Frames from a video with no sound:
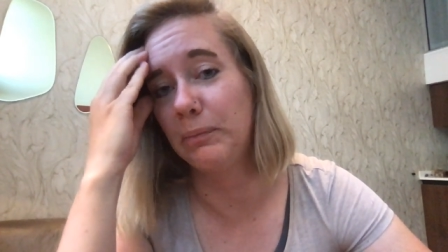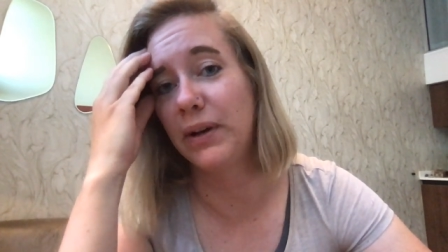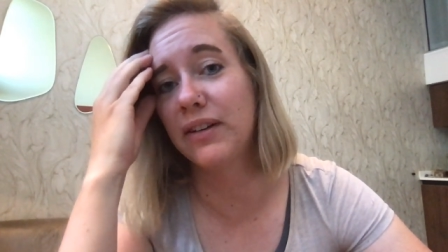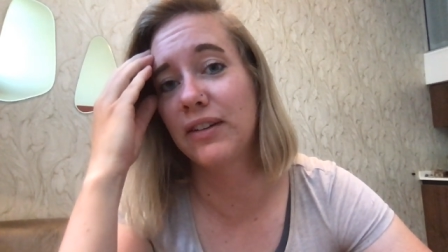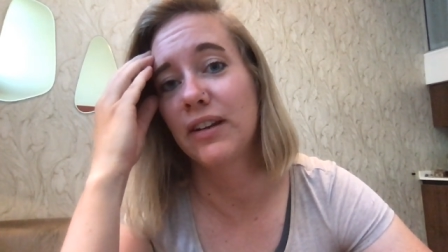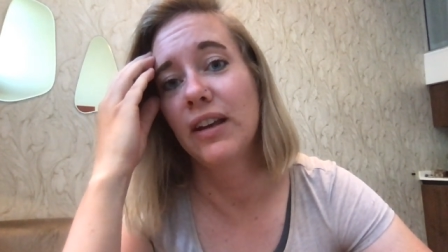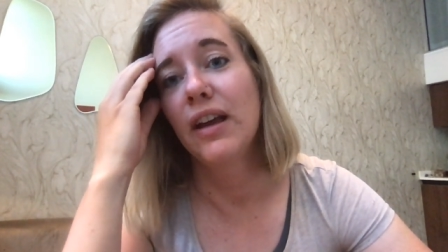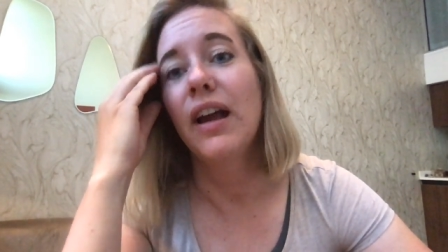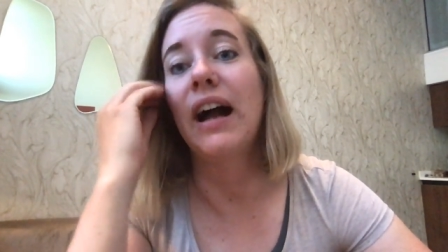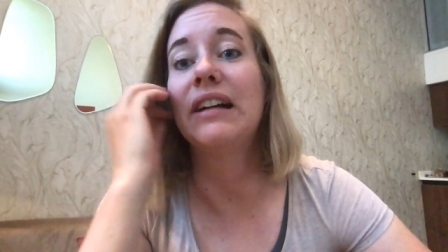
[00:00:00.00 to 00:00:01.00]
but
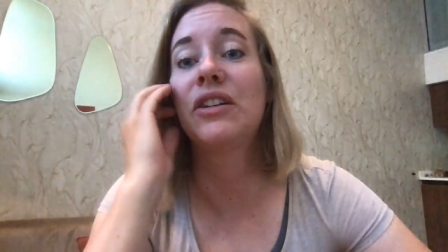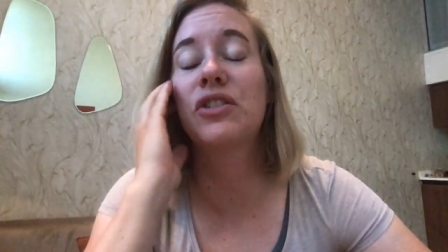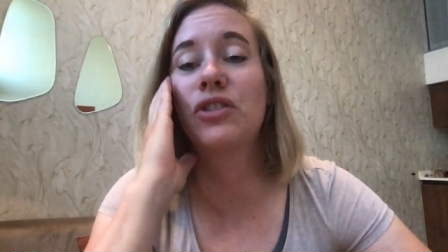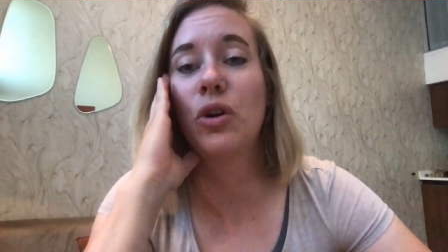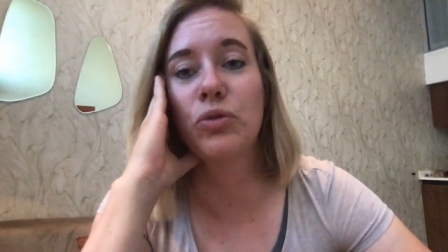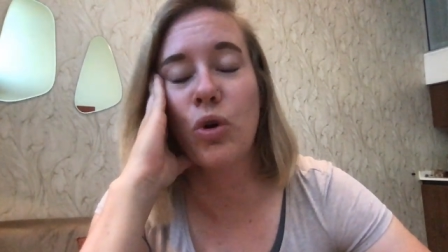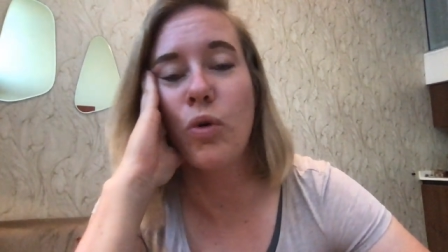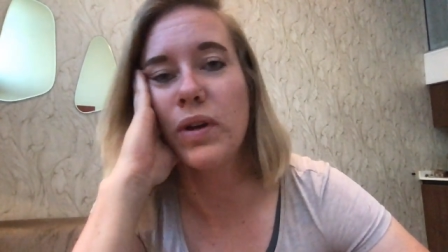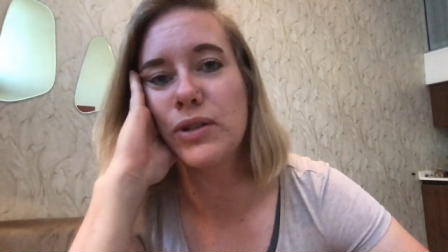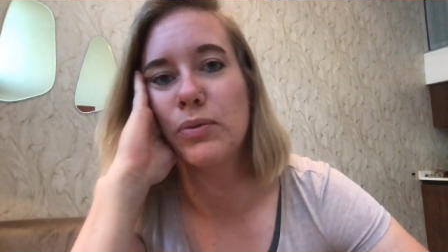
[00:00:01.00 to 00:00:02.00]
I just don't
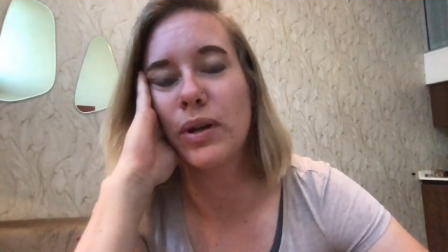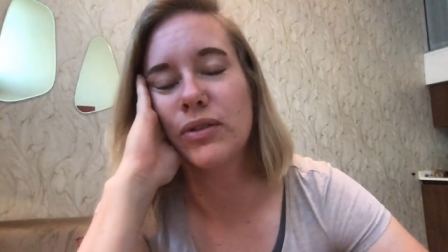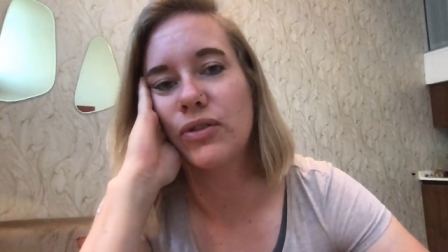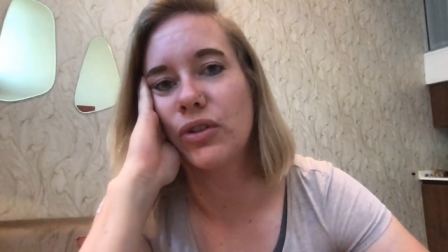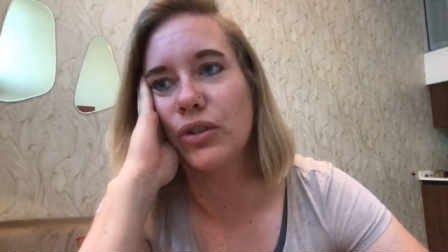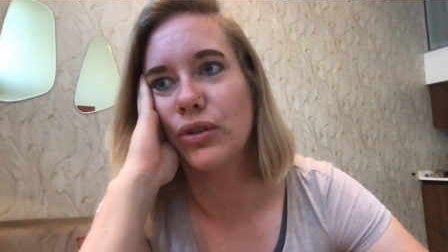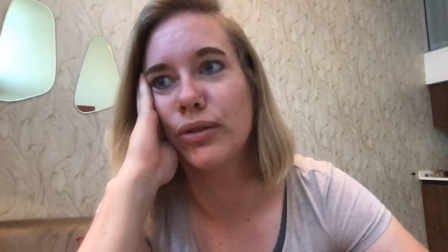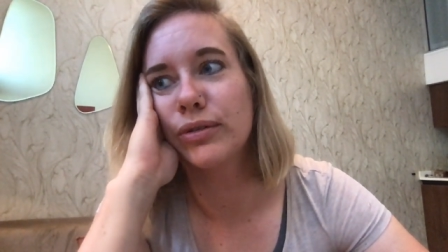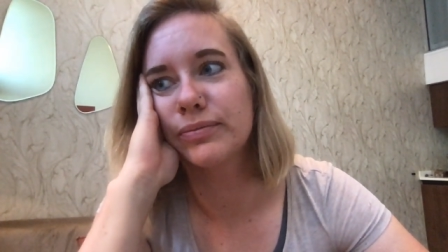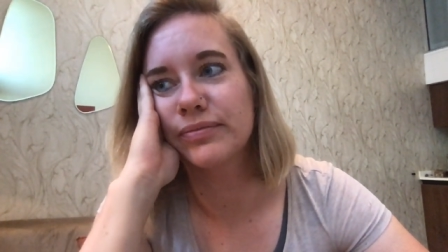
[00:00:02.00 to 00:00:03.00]
always want
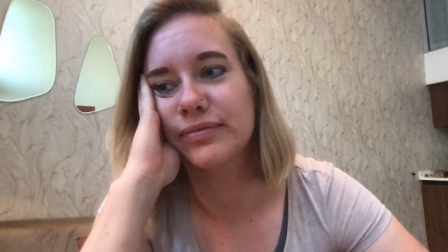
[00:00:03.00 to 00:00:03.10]
to,